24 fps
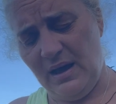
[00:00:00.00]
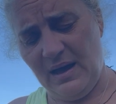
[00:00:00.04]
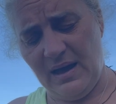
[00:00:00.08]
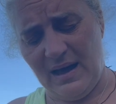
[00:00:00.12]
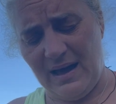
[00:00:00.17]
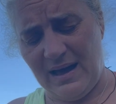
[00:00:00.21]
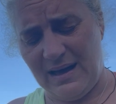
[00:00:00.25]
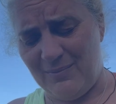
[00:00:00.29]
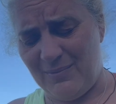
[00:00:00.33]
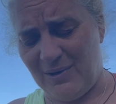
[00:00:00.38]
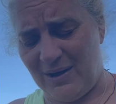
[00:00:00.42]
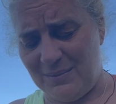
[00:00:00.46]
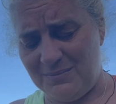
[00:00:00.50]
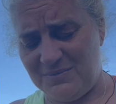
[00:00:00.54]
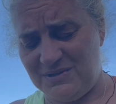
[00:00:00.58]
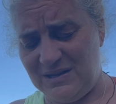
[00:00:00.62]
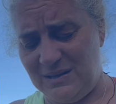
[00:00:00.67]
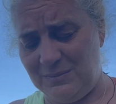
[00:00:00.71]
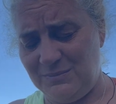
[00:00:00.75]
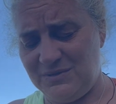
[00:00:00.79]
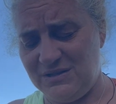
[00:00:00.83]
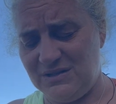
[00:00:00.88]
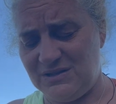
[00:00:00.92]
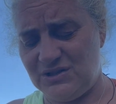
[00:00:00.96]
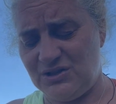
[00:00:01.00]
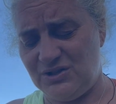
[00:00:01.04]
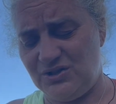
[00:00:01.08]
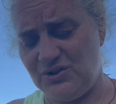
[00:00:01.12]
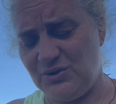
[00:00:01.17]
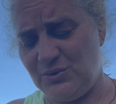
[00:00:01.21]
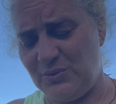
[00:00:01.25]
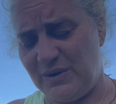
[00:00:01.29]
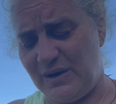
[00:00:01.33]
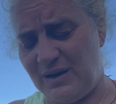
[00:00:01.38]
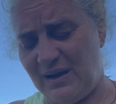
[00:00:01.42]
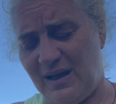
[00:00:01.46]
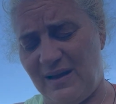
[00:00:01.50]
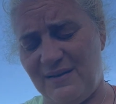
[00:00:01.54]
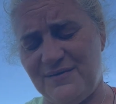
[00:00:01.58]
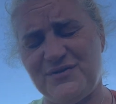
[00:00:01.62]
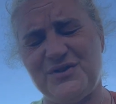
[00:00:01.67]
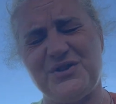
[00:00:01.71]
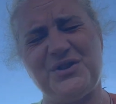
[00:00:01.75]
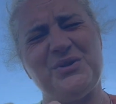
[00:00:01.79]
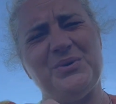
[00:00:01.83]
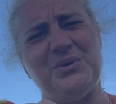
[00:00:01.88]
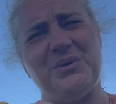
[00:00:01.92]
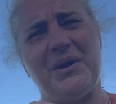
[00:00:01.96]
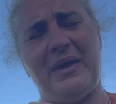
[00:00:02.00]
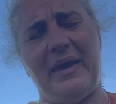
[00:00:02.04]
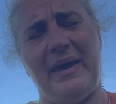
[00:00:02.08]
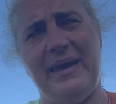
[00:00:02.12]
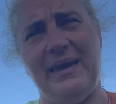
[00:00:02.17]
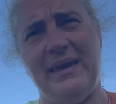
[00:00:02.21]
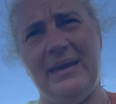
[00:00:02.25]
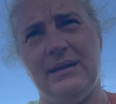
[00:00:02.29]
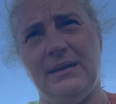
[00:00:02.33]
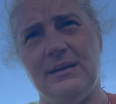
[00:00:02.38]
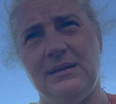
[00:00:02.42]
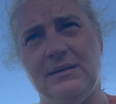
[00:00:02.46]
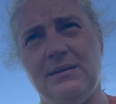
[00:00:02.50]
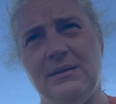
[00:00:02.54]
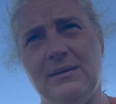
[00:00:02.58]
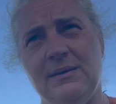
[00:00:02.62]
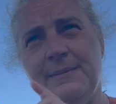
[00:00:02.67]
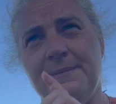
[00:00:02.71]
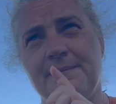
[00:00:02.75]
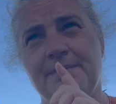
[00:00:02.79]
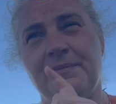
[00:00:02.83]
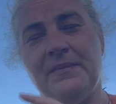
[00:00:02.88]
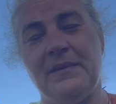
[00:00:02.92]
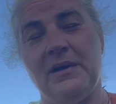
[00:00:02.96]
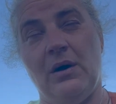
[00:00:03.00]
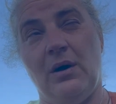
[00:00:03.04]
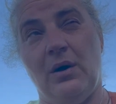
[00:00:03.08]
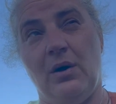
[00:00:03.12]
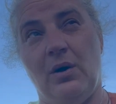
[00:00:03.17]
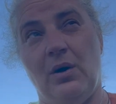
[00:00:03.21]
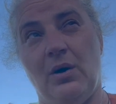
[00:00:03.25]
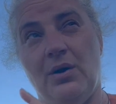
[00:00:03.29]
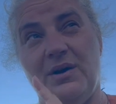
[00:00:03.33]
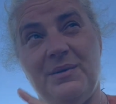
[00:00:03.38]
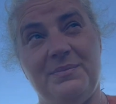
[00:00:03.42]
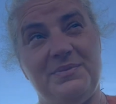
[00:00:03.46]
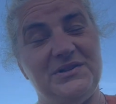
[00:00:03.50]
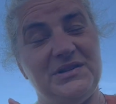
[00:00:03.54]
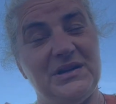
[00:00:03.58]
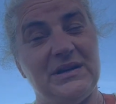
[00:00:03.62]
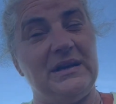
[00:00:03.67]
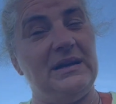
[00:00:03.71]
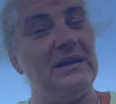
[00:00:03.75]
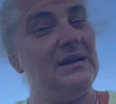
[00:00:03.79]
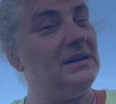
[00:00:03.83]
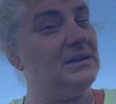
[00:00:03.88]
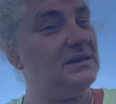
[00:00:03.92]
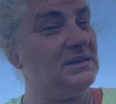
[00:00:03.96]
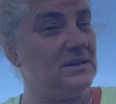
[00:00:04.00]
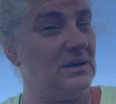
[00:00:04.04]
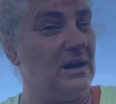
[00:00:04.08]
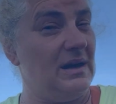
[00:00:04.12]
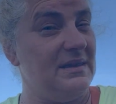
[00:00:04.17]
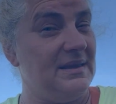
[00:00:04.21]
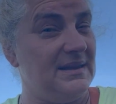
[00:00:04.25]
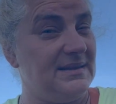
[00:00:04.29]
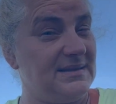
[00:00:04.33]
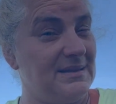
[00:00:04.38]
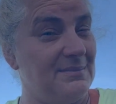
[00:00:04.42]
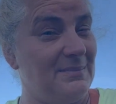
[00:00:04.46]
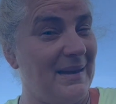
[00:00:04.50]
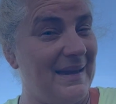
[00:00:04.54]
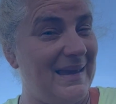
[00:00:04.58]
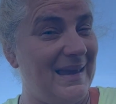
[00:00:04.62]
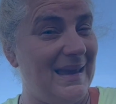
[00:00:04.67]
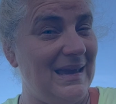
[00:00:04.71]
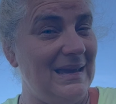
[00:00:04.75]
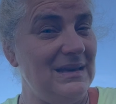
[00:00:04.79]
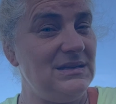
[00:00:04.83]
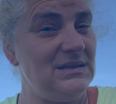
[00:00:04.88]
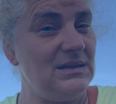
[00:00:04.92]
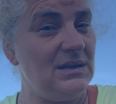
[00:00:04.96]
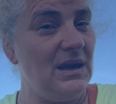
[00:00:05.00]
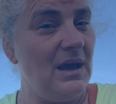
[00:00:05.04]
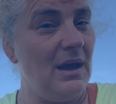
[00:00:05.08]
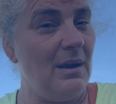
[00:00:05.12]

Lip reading: I'm tempted to do an afterthought heel on a particular design that's in my head,